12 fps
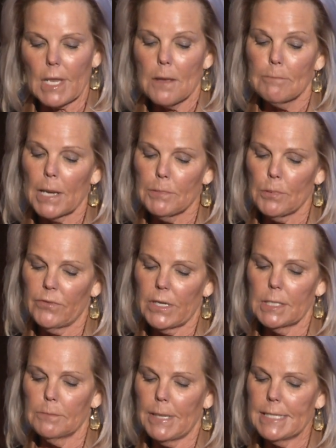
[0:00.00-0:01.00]
by
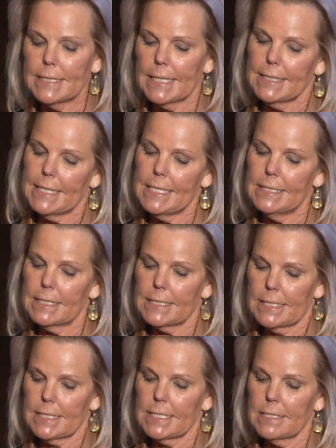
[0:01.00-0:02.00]
providing basic needs
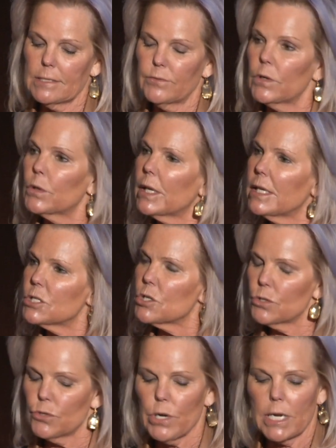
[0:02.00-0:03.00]
assistance,
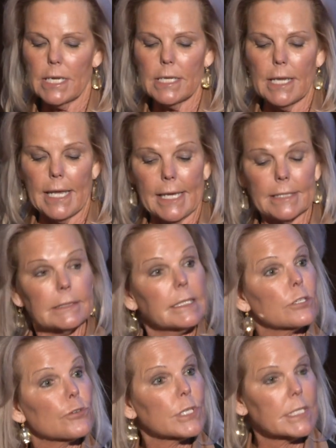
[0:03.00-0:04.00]
vocation training, and
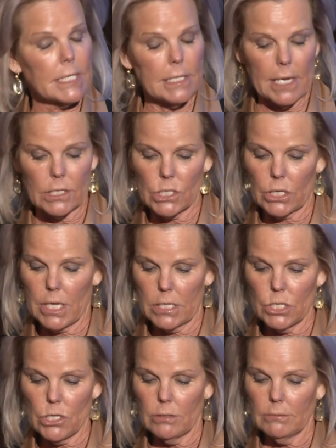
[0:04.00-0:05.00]
literacy
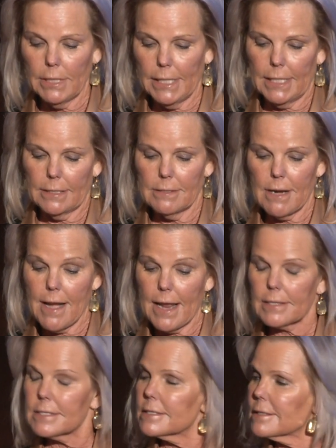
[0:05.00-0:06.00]
education. And
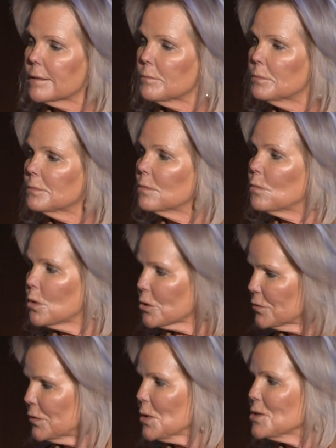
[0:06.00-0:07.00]
next up,
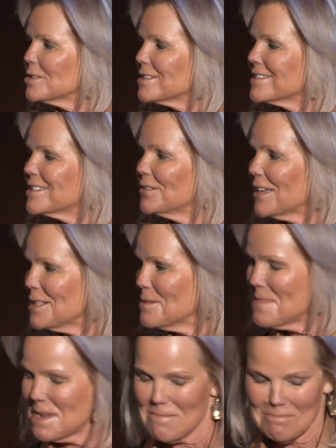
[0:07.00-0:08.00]
workforce development.